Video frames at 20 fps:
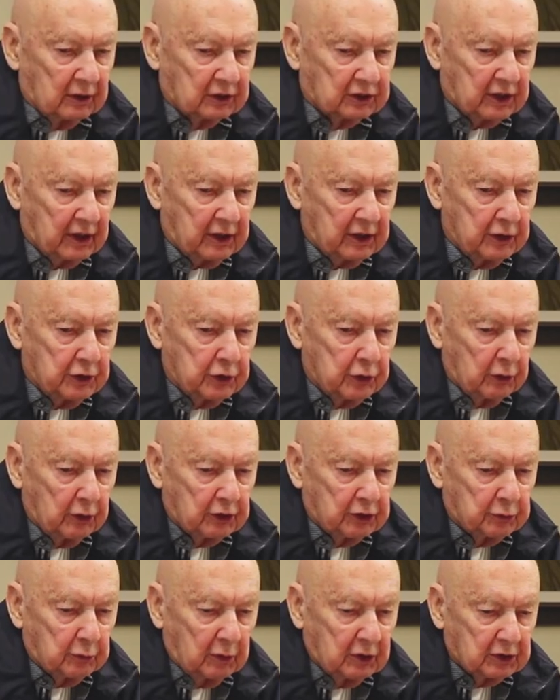second
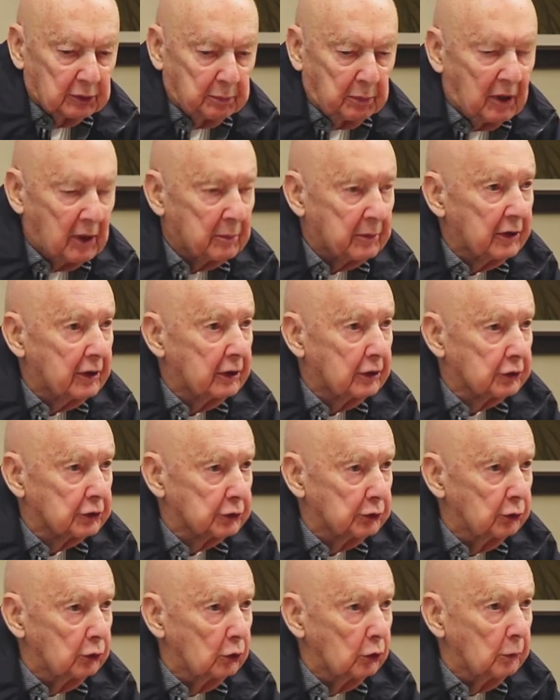choice was bombardier
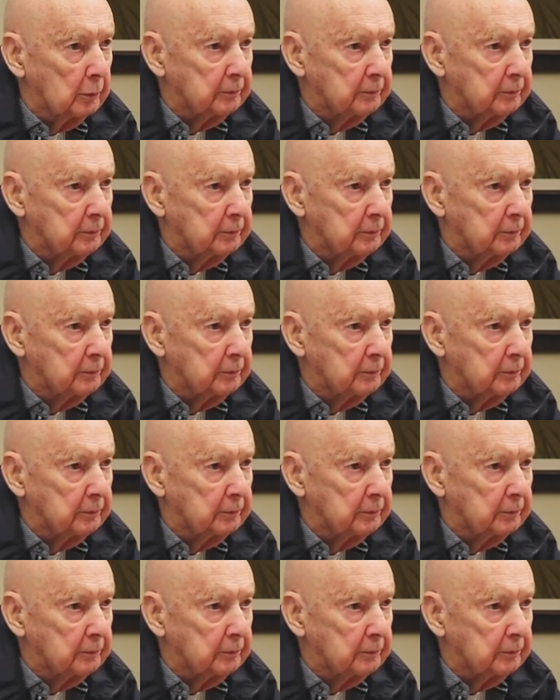school.